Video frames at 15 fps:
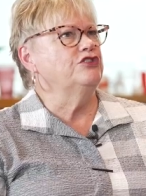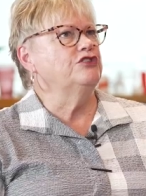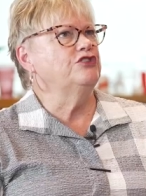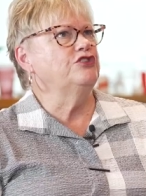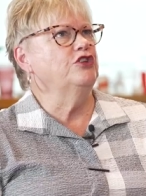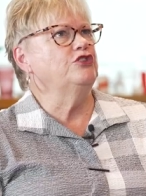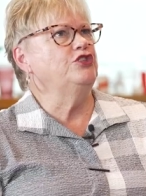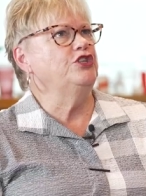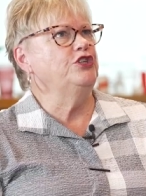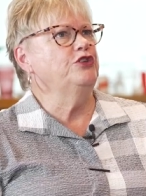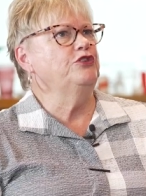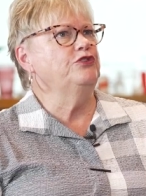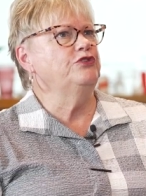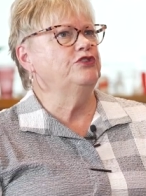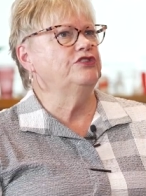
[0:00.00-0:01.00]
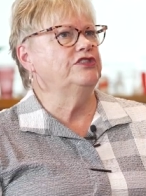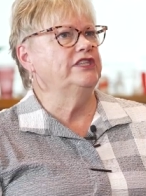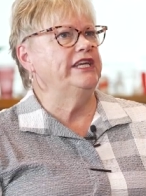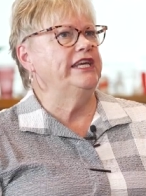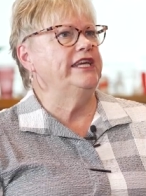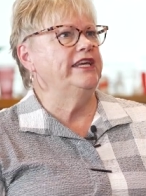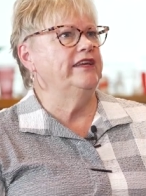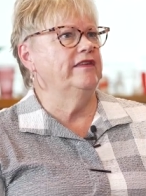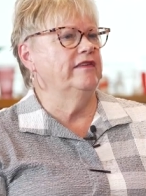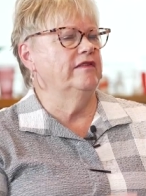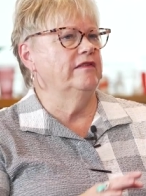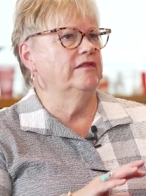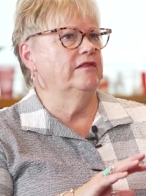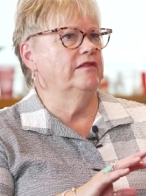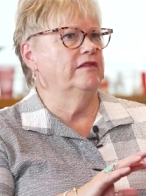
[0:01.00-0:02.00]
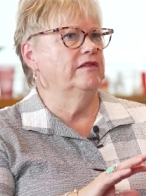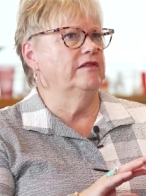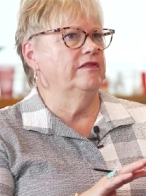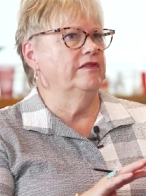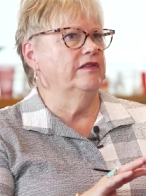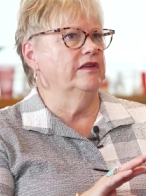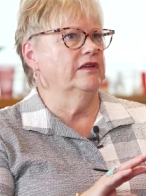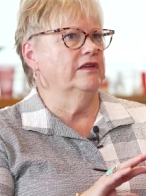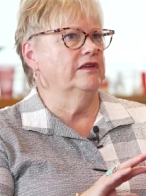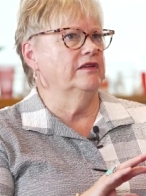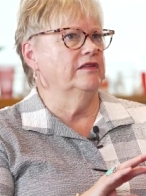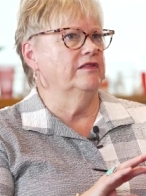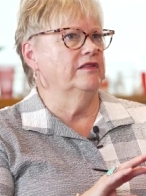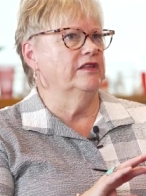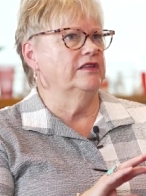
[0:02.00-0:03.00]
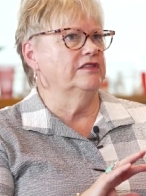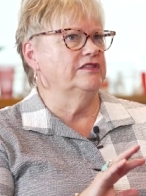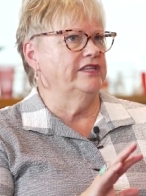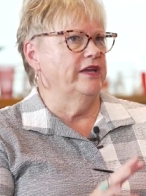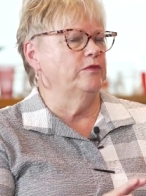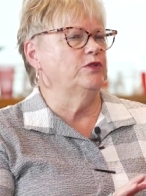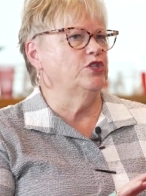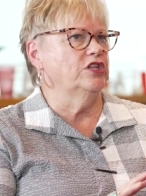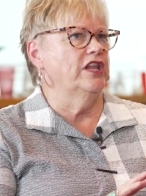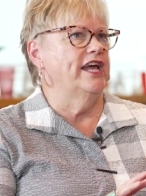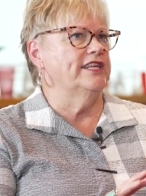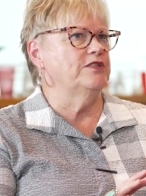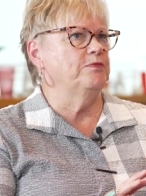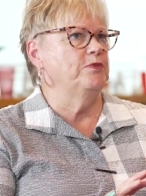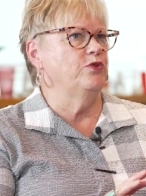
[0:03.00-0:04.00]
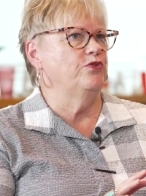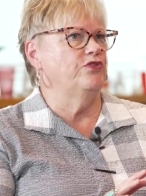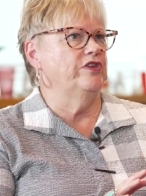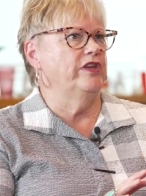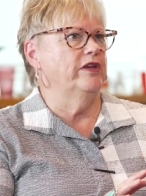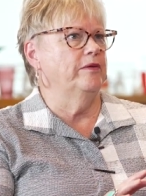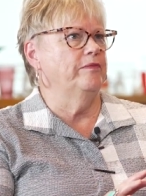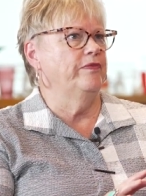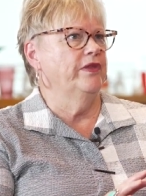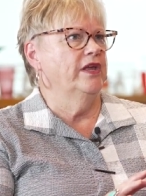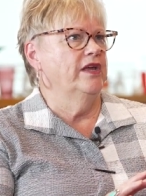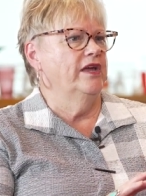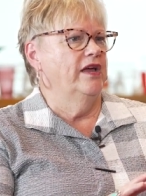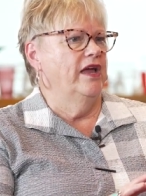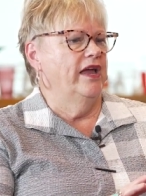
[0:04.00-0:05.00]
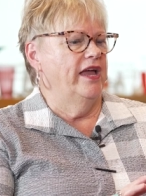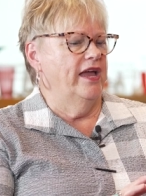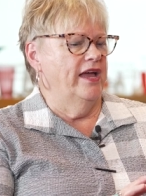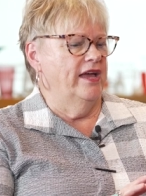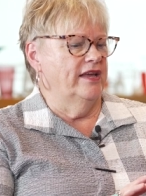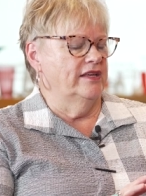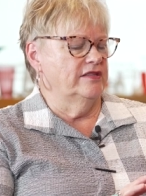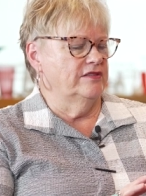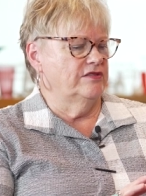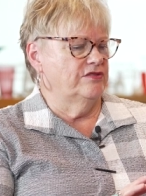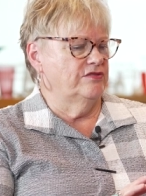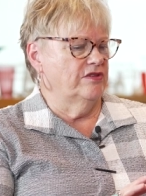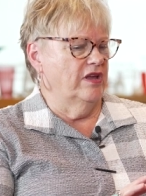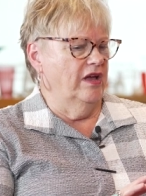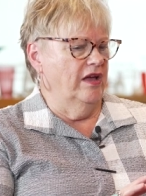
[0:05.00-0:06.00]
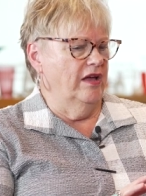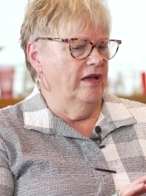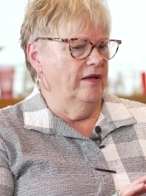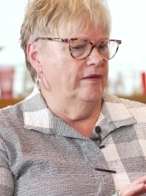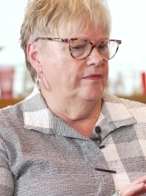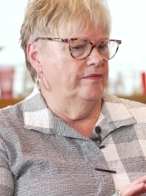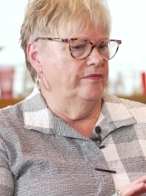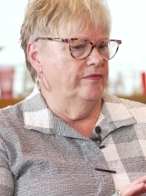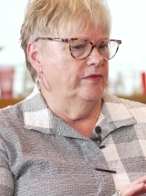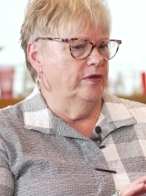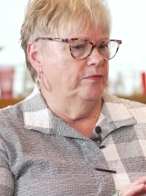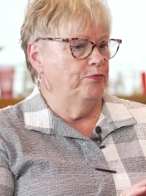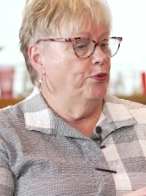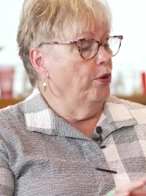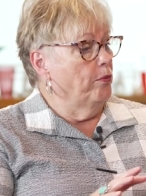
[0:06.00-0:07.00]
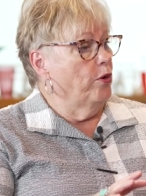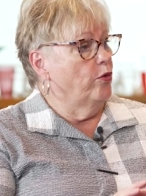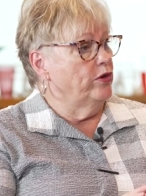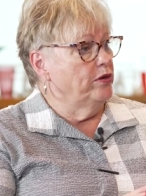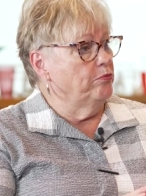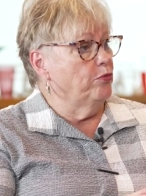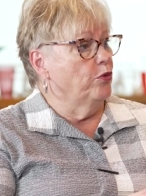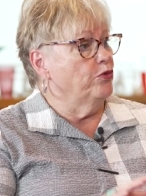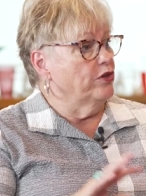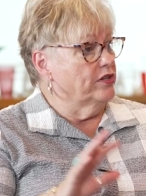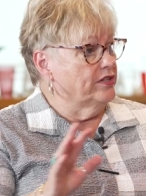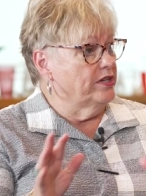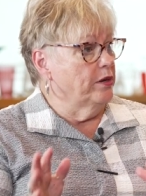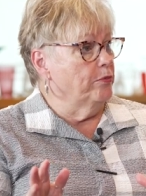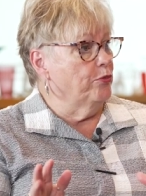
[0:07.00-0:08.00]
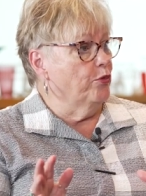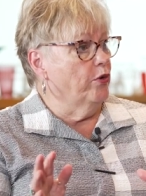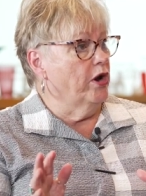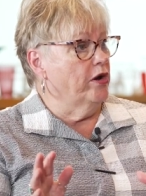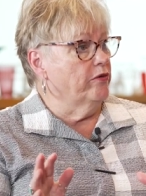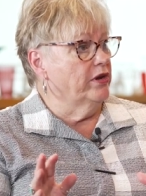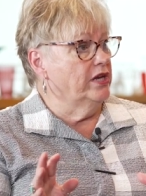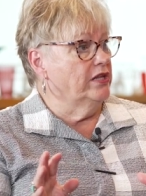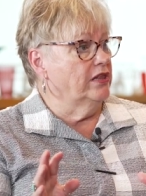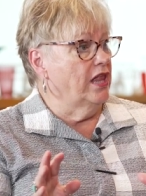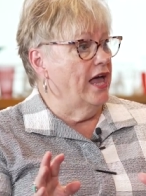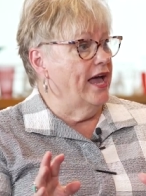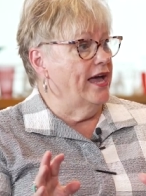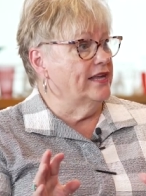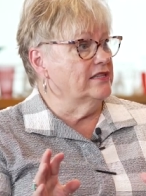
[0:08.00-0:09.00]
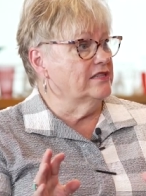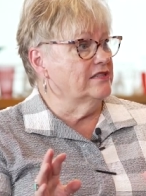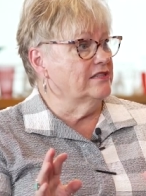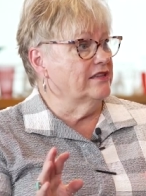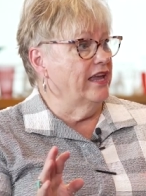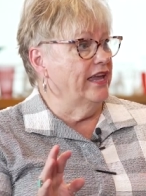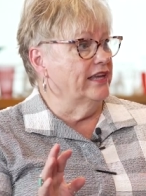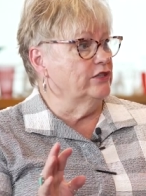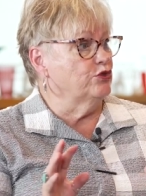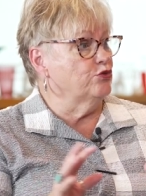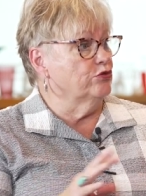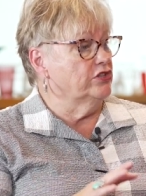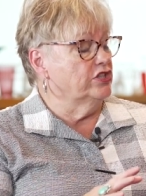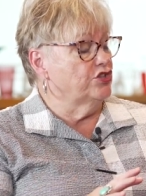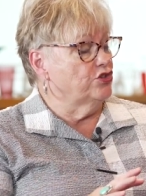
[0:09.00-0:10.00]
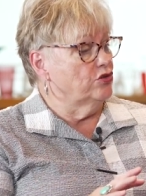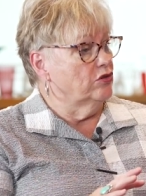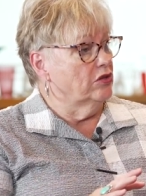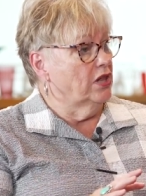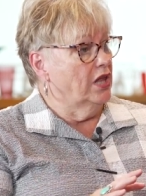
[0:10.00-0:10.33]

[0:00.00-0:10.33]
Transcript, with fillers: So do you see the the Sandwich Glass Museum as um, promoting both contemporary glass and traditional